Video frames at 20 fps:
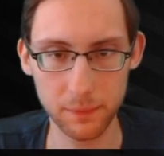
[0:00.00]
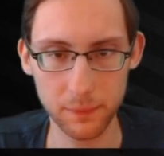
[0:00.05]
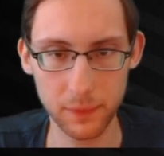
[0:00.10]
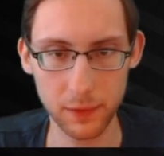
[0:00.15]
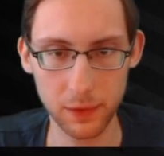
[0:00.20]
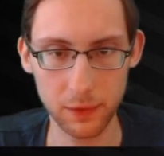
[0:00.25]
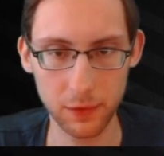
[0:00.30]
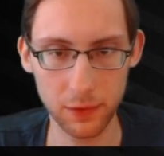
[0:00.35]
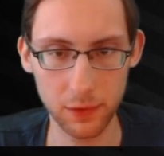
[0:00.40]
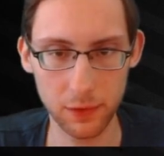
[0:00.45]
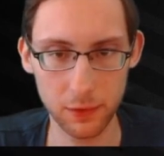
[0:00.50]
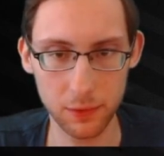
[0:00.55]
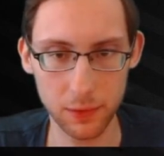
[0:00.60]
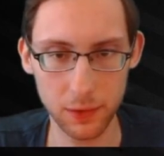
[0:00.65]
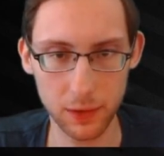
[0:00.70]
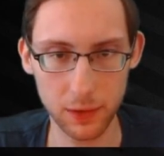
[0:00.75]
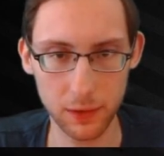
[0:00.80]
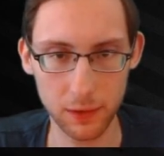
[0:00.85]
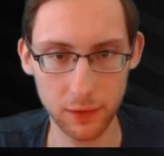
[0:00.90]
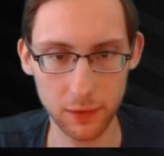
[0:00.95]
I see you,
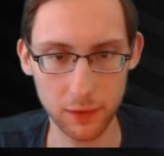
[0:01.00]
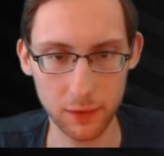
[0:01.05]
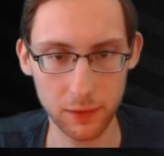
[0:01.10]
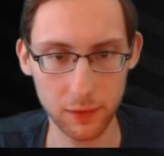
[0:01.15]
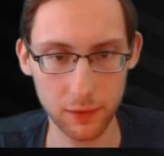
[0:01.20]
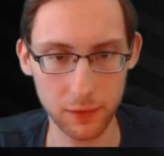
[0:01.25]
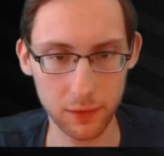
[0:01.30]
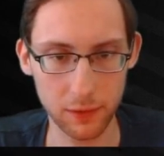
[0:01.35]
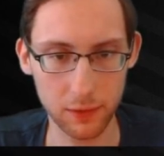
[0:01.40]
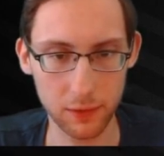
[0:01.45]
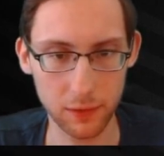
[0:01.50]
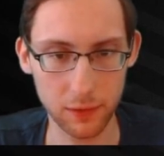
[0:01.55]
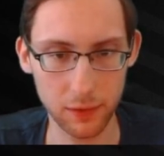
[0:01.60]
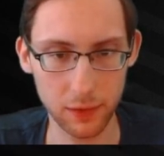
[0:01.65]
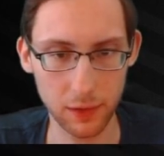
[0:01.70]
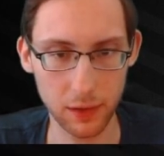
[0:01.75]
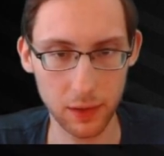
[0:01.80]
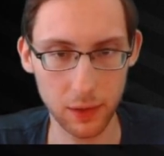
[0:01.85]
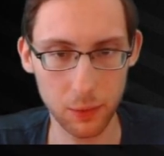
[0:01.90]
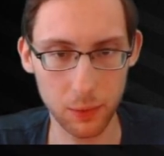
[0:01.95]
Cass.
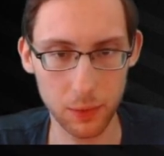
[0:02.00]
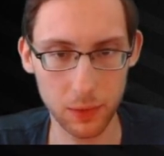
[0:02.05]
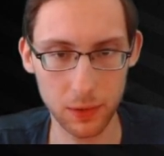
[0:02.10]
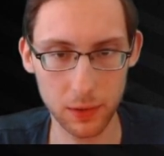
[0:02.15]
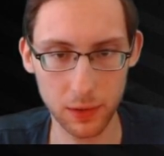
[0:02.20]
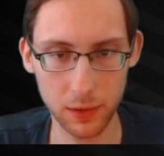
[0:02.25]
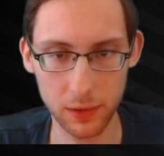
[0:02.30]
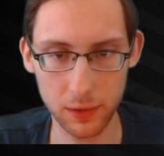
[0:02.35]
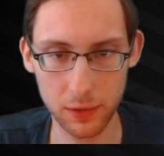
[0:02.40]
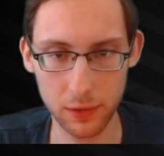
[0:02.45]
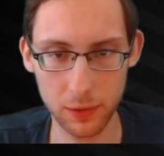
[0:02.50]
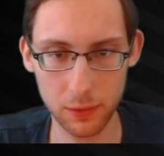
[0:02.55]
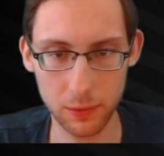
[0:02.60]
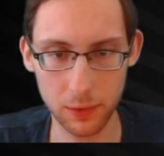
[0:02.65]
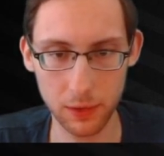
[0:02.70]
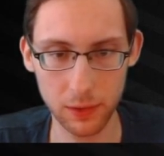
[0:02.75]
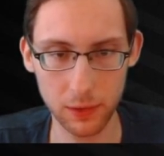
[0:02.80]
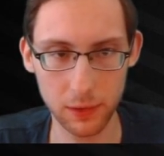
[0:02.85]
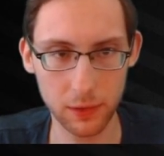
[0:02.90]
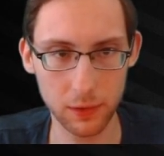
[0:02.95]
How are you
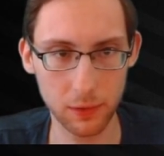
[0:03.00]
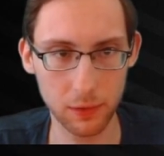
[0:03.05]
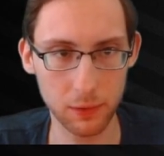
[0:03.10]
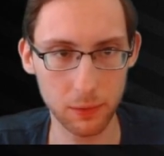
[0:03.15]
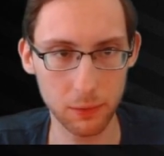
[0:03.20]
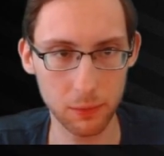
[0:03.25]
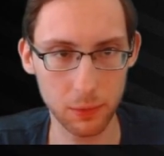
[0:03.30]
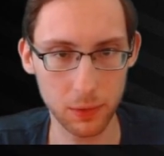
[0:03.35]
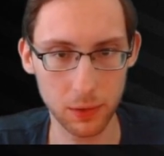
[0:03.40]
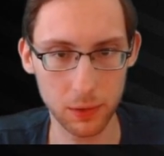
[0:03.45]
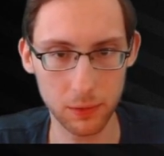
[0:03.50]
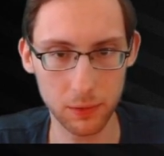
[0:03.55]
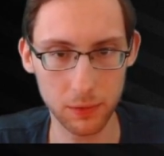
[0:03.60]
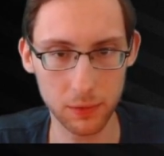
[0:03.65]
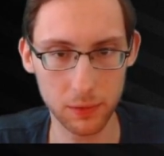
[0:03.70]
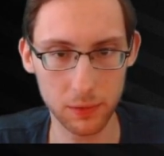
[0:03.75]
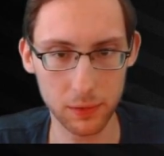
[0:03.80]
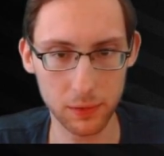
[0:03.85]
doing? Whoa.